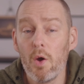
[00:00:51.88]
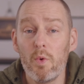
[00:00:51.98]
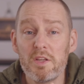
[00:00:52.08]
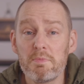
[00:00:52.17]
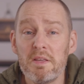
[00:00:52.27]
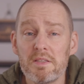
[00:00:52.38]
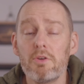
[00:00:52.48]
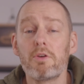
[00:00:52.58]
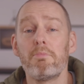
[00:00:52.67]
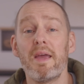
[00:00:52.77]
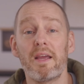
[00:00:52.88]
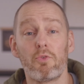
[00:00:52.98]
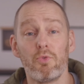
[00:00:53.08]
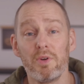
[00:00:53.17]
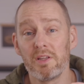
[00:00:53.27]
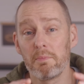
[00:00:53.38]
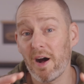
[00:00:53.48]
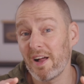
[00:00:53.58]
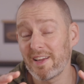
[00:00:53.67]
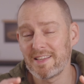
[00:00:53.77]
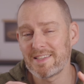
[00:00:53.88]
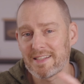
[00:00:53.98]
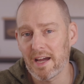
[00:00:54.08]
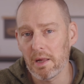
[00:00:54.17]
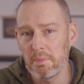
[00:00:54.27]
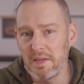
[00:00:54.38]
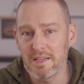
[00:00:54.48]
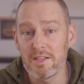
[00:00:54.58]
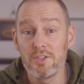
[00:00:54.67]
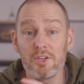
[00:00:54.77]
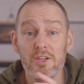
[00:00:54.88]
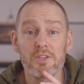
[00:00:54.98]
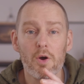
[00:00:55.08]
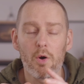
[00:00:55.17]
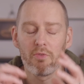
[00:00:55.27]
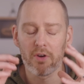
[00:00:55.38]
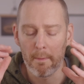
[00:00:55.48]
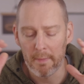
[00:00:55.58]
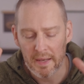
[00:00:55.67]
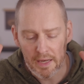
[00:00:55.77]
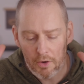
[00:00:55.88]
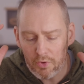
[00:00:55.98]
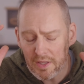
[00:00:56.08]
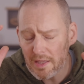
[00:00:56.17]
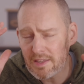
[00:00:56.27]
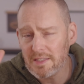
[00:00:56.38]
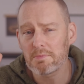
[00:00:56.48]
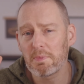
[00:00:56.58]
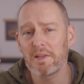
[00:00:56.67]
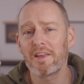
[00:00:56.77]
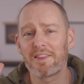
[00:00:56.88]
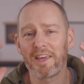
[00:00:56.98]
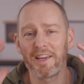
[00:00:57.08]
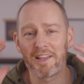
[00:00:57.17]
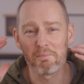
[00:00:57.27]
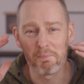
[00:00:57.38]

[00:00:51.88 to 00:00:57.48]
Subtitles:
which means that you can make real Napoleon style pizza in just over a minute. And really, this has been the thing that